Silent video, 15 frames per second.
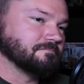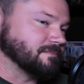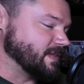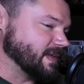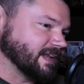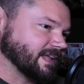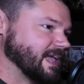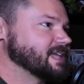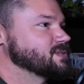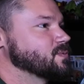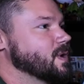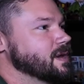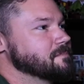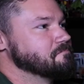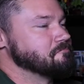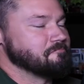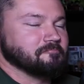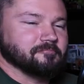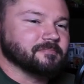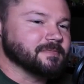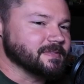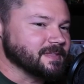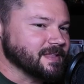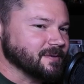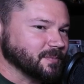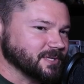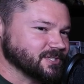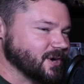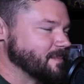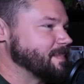then guess what?
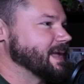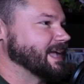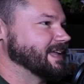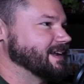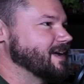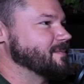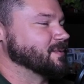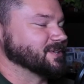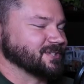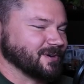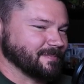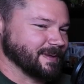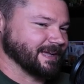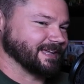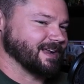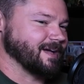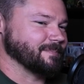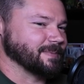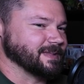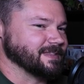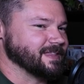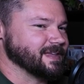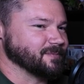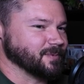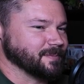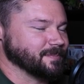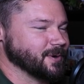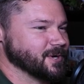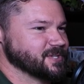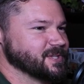We start picking it up. And then we
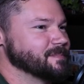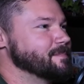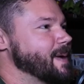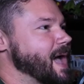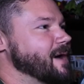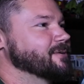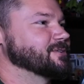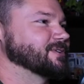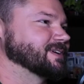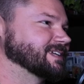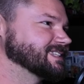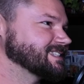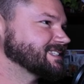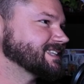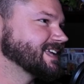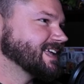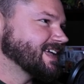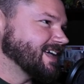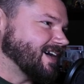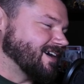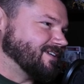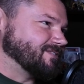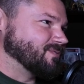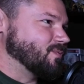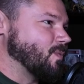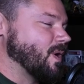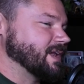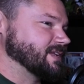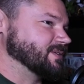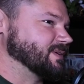push the boundaries of
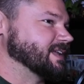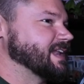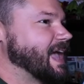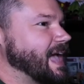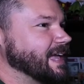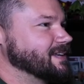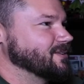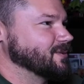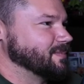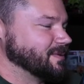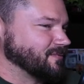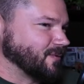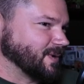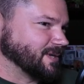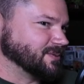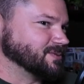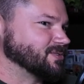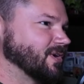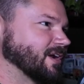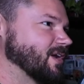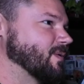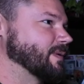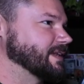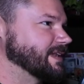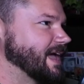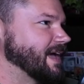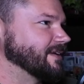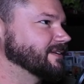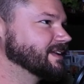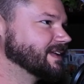what you can handle before you start going
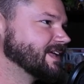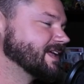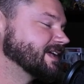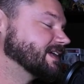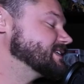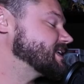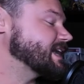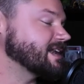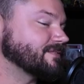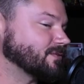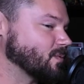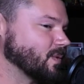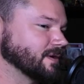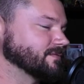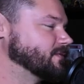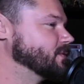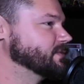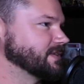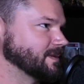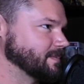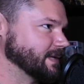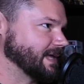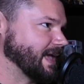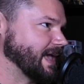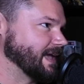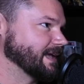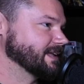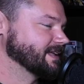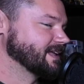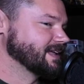down. Because I never want a full
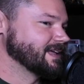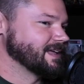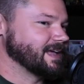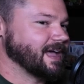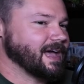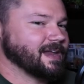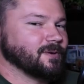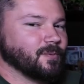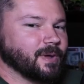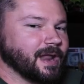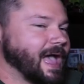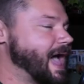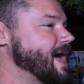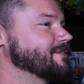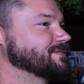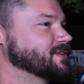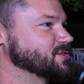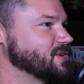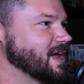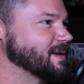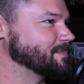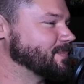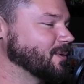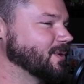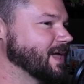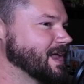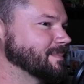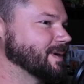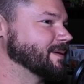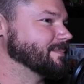TPK. I don't want to have to try to pull
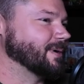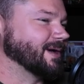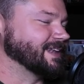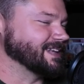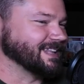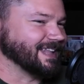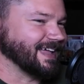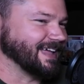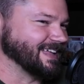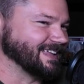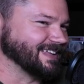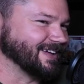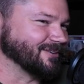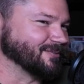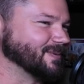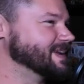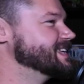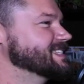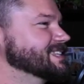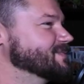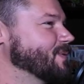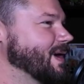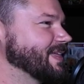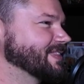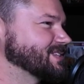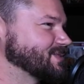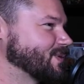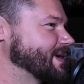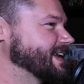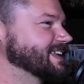out of my butt a reason why the
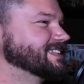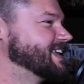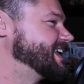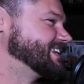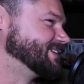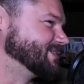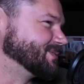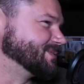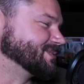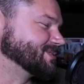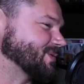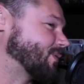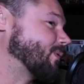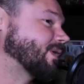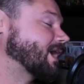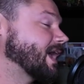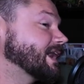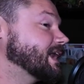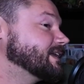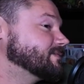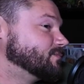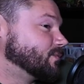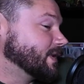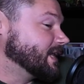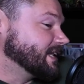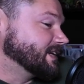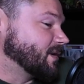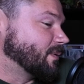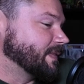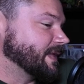story continues, and I
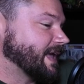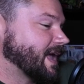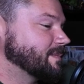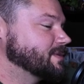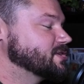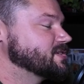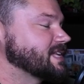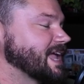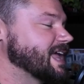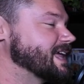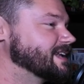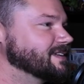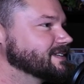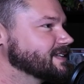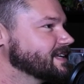really don't want the game to just end.